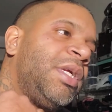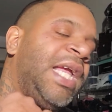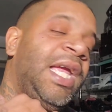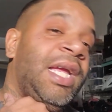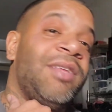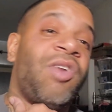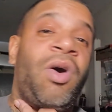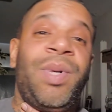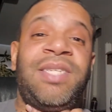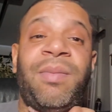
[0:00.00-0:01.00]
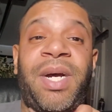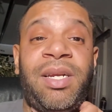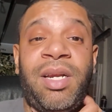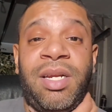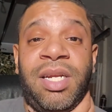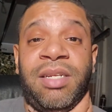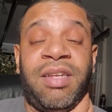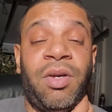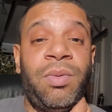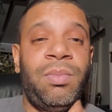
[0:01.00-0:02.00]
King is always somebody that needs
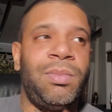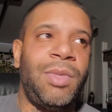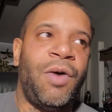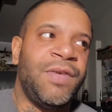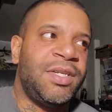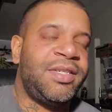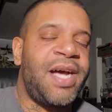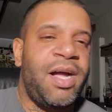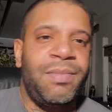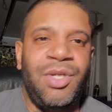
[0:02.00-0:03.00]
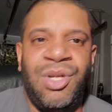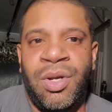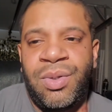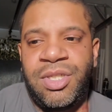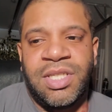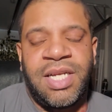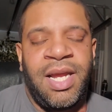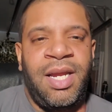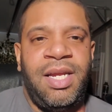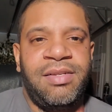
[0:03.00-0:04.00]
help over the top. You know, you just
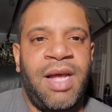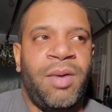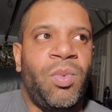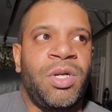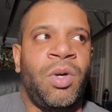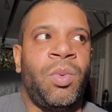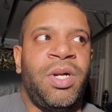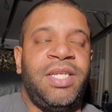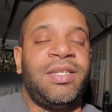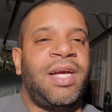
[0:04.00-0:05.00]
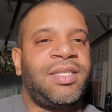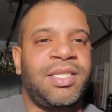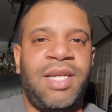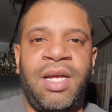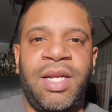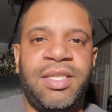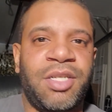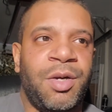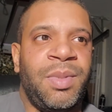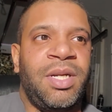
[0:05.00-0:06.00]
can't. He's not one-on-one. He's not shut down like
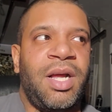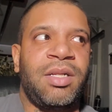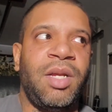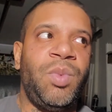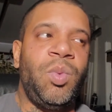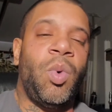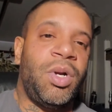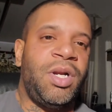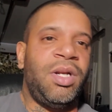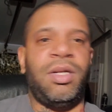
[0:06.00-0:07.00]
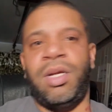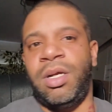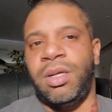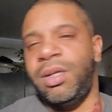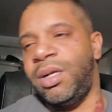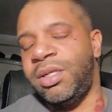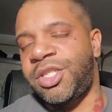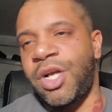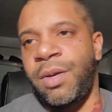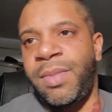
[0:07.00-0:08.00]
Sherman. I think we wanted a
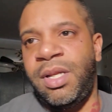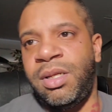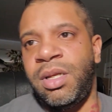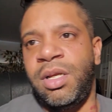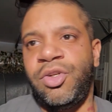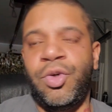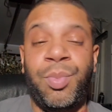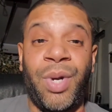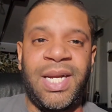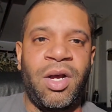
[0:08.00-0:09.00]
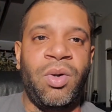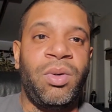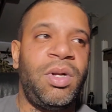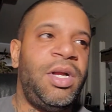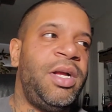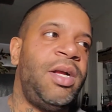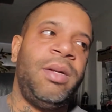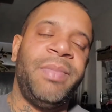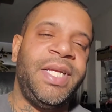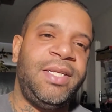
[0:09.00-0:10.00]
Sherman 2.0,
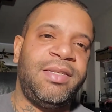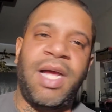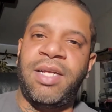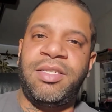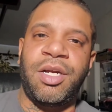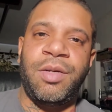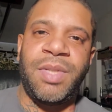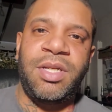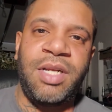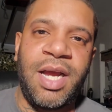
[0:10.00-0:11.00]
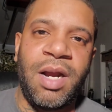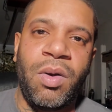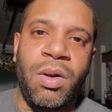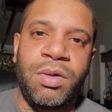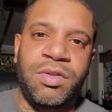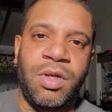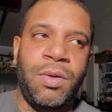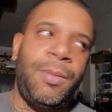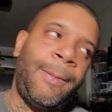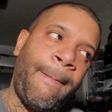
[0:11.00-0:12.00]
but he's not Sherman at all.
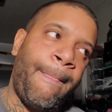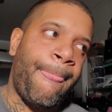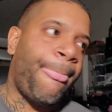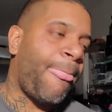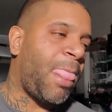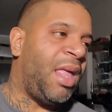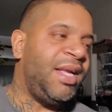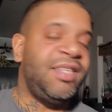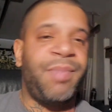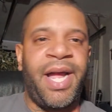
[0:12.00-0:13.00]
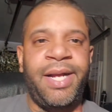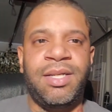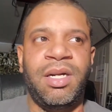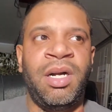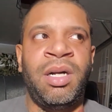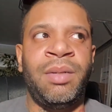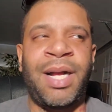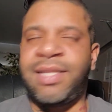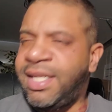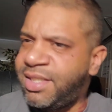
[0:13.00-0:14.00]
So he's back.
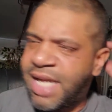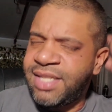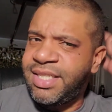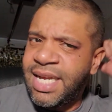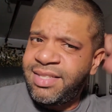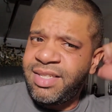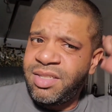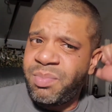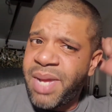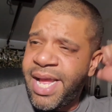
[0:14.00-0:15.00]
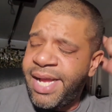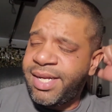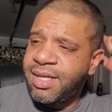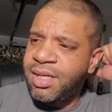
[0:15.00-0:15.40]
I think Josh Jackson is back.